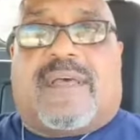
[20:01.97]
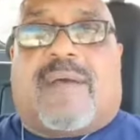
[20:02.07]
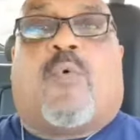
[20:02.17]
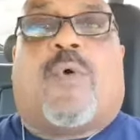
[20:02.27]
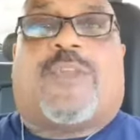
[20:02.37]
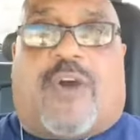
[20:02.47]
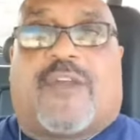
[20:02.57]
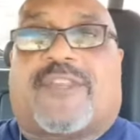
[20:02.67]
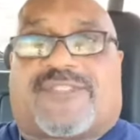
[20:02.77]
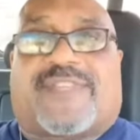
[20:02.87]
But when you
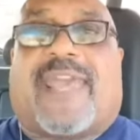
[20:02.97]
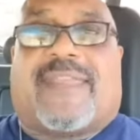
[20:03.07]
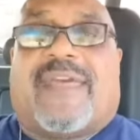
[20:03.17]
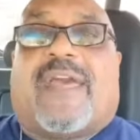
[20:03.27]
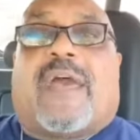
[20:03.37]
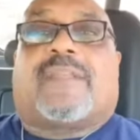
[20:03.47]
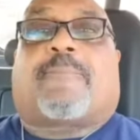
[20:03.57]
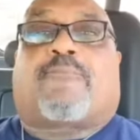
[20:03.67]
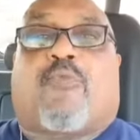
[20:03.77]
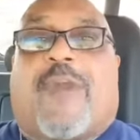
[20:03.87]
understand to
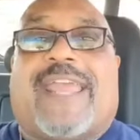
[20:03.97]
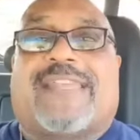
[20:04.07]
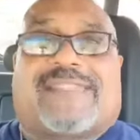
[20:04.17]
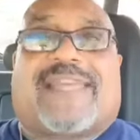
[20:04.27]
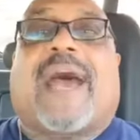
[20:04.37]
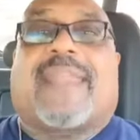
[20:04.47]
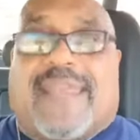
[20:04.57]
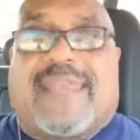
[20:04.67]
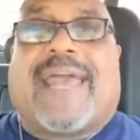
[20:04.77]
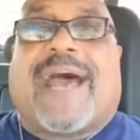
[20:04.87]
praise God
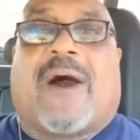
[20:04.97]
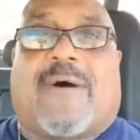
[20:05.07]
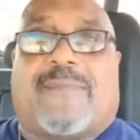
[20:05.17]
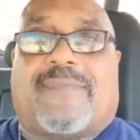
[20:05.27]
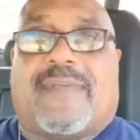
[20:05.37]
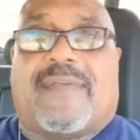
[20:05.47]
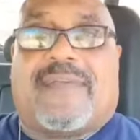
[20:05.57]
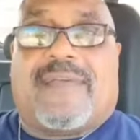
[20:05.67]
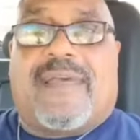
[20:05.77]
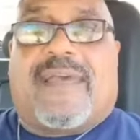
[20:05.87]
anyhow,
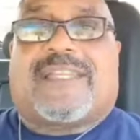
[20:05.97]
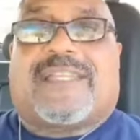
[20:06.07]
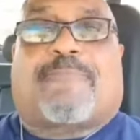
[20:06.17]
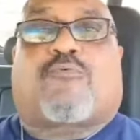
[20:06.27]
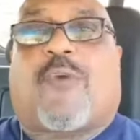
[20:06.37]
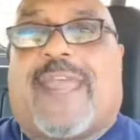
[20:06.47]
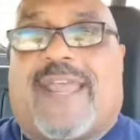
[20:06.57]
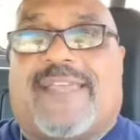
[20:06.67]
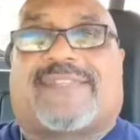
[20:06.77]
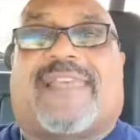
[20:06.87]
like
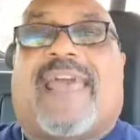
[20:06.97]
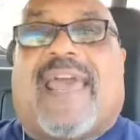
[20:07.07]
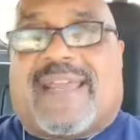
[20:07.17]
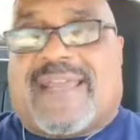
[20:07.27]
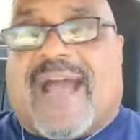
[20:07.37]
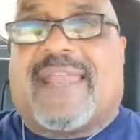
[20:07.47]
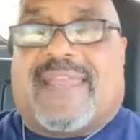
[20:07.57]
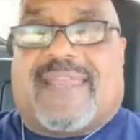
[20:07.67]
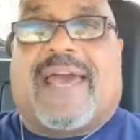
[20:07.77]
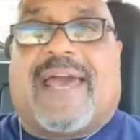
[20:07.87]

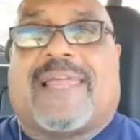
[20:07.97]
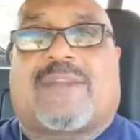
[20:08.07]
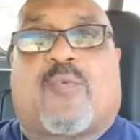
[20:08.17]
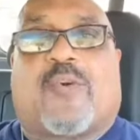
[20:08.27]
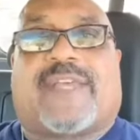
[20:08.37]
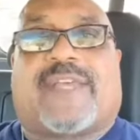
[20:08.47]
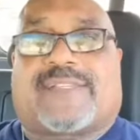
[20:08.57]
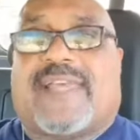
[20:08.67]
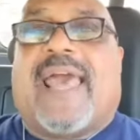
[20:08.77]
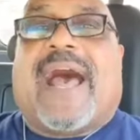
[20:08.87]
the word says,
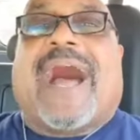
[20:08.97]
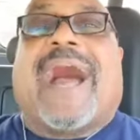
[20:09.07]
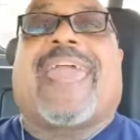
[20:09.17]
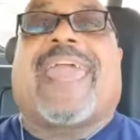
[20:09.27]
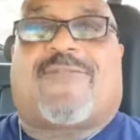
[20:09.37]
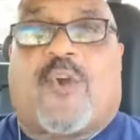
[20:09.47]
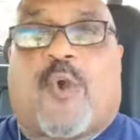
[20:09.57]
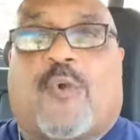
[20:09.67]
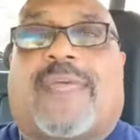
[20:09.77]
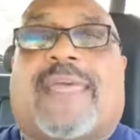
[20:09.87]
I have
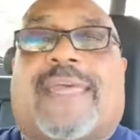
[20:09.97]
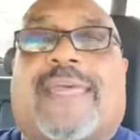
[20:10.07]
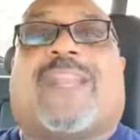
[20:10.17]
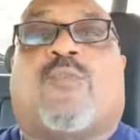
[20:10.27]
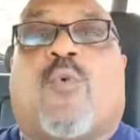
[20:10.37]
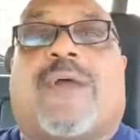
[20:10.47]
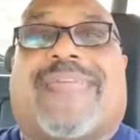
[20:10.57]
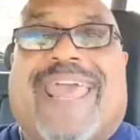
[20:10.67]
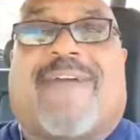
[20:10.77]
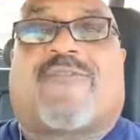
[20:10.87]
learned in
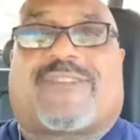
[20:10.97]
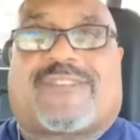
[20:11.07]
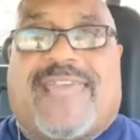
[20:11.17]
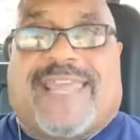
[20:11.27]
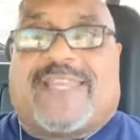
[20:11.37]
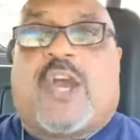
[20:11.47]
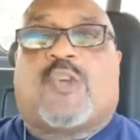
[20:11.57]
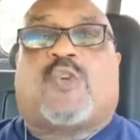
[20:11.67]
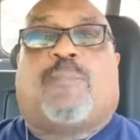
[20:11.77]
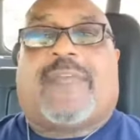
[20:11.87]
whatever state
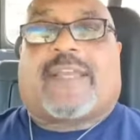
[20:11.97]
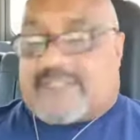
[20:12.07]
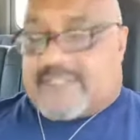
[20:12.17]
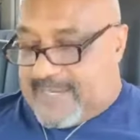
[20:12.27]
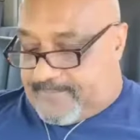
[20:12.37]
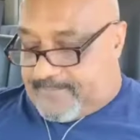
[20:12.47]
to be content.